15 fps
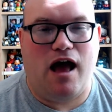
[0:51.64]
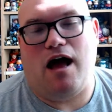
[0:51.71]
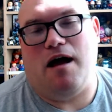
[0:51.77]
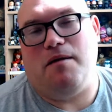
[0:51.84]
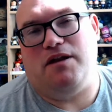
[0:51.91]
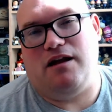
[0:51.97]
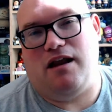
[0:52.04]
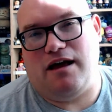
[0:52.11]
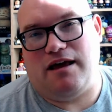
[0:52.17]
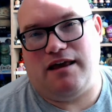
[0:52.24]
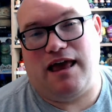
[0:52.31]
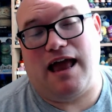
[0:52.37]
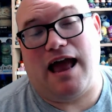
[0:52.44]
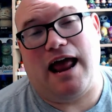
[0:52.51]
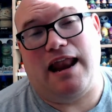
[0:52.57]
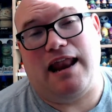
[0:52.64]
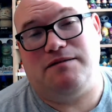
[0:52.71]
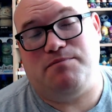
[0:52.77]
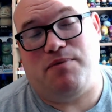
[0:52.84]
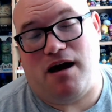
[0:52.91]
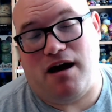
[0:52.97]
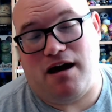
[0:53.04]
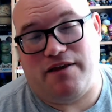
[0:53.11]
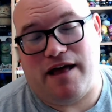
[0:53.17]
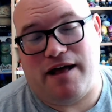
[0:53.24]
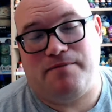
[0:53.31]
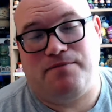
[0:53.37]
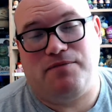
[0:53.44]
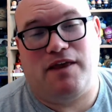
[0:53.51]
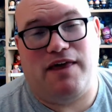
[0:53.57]
The Lion King, and as part of that,
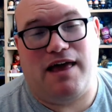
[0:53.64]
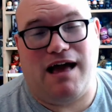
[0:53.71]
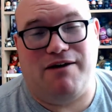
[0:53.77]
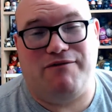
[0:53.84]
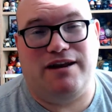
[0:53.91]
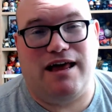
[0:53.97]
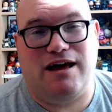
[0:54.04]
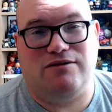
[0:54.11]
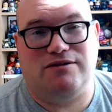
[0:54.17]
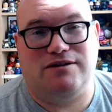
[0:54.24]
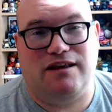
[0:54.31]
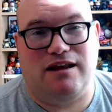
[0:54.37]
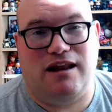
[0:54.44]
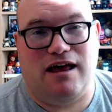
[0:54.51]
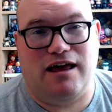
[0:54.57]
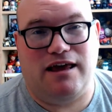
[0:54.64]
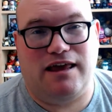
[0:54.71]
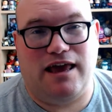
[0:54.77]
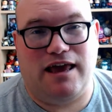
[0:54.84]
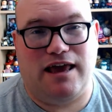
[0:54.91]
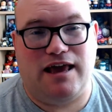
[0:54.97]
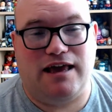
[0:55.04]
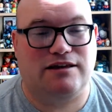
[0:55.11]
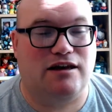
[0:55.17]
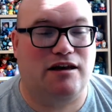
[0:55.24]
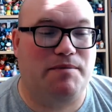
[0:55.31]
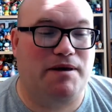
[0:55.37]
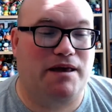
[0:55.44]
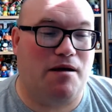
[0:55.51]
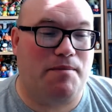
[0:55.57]
they have announced that The Lion King is going to be
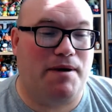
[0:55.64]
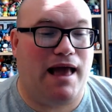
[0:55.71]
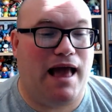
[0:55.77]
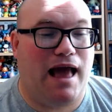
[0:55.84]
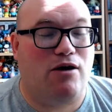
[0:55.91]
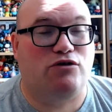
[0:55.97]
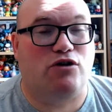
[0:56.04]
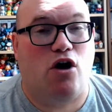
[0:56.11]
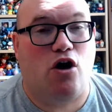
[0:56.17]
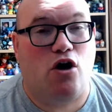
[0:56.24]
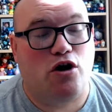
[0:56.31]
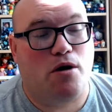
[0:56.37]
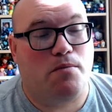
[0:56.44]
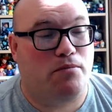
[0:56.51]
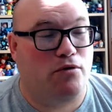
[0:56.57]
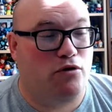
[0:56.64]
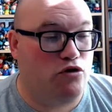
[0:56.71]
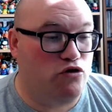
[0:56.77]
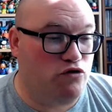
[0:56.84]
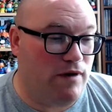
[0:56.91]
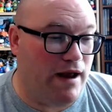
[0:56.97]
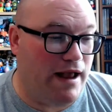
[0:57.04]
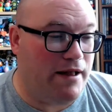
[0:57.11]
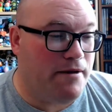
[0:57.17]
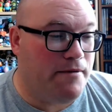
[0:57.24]
coming out on Blu-ray.